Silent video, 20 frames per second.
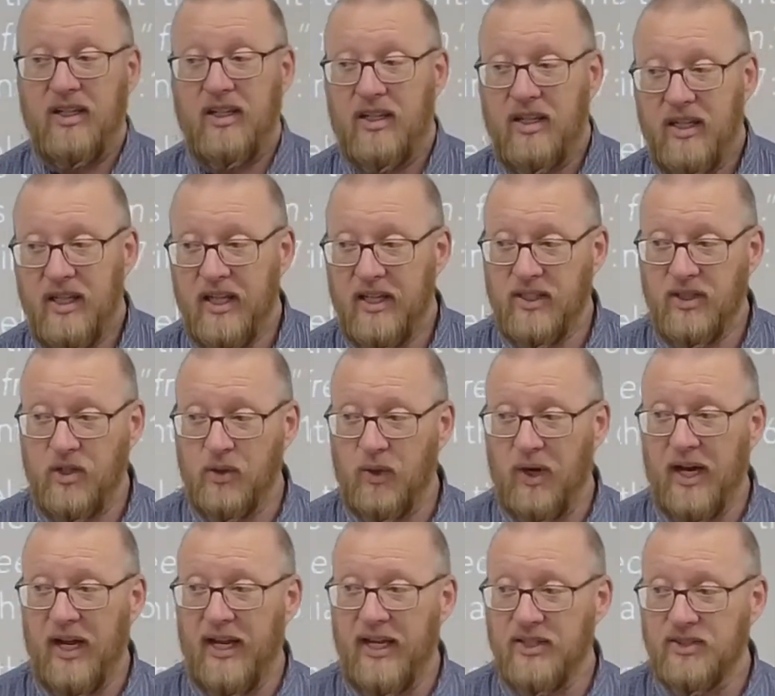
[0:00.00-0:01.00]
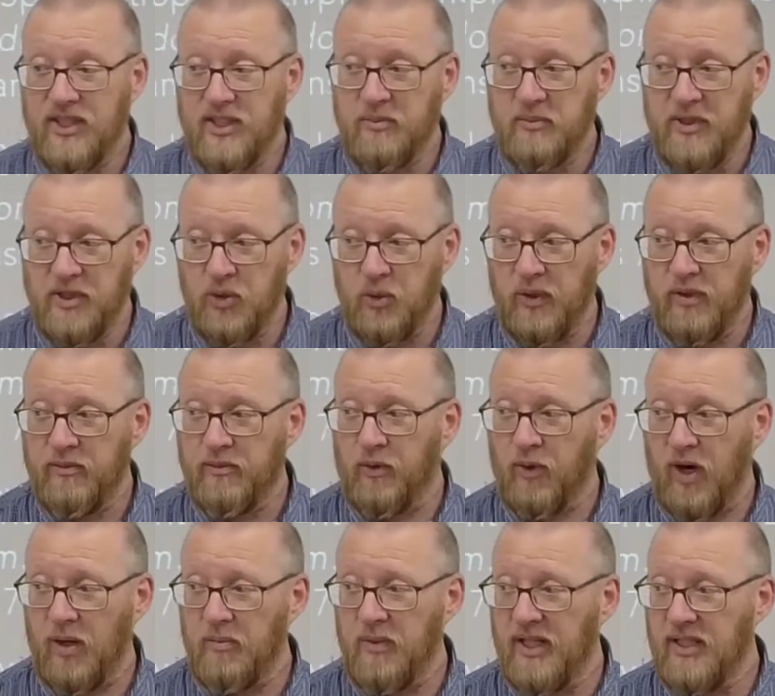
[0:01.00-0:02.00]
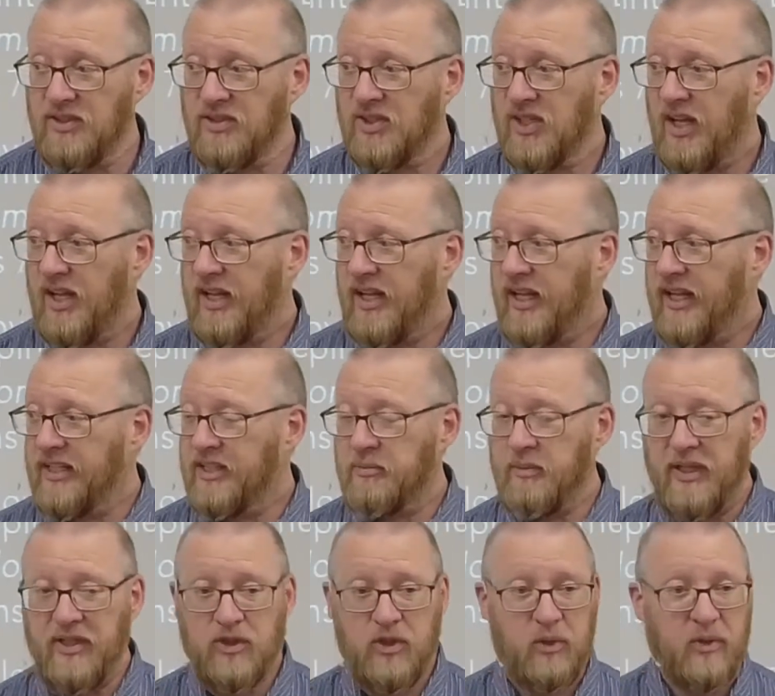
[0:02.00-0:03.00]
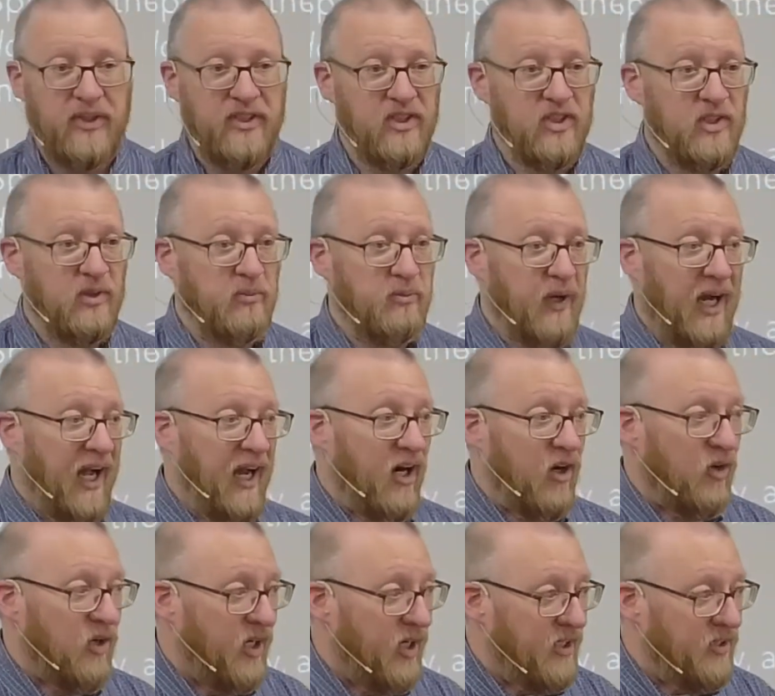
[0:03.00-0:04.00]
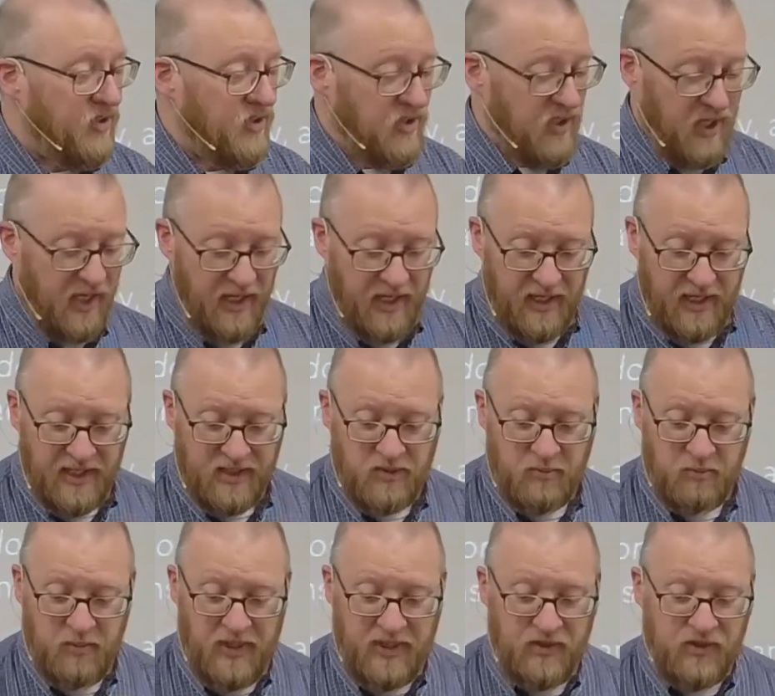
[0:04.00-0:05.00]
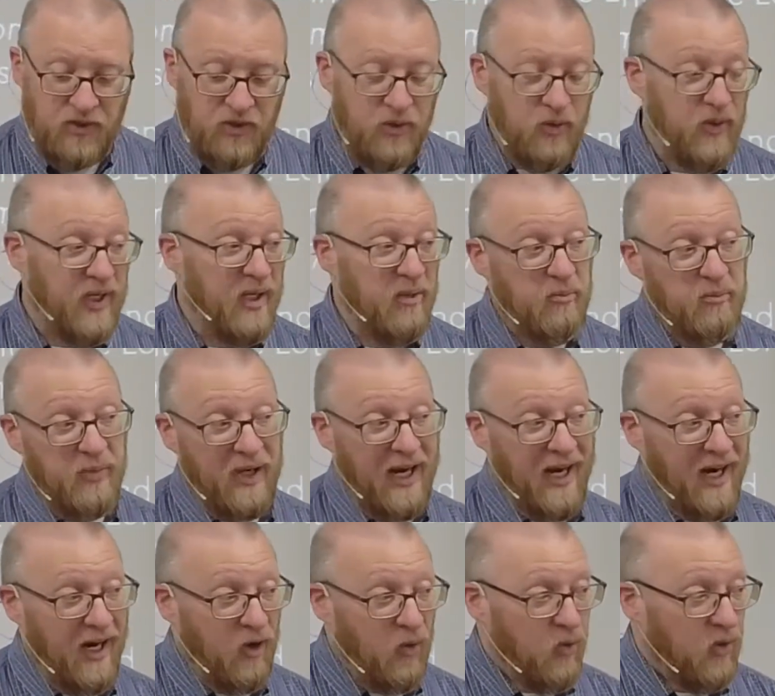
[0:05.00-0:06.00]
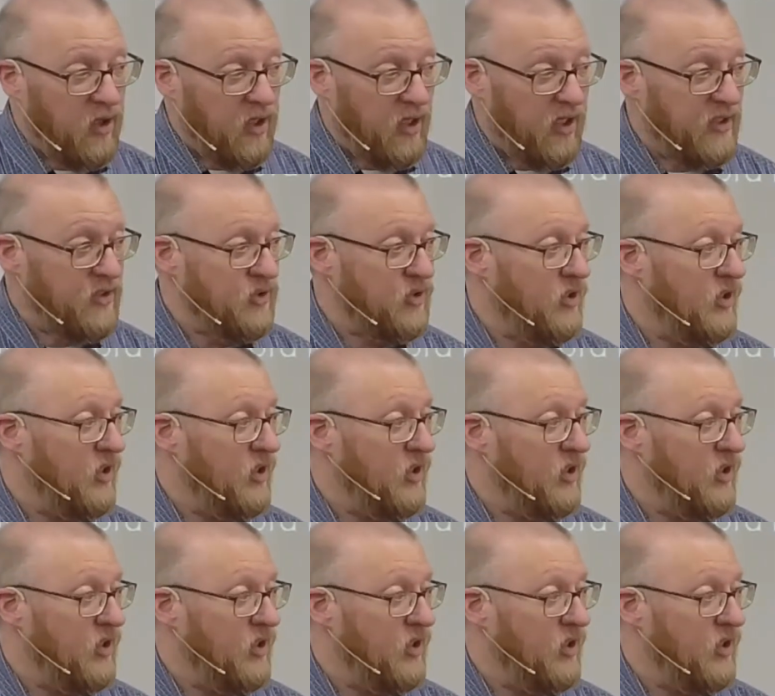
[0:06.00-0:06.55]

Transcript: in Christ. It's meant to inform us, it's meant to inspire us, it's meant to empower us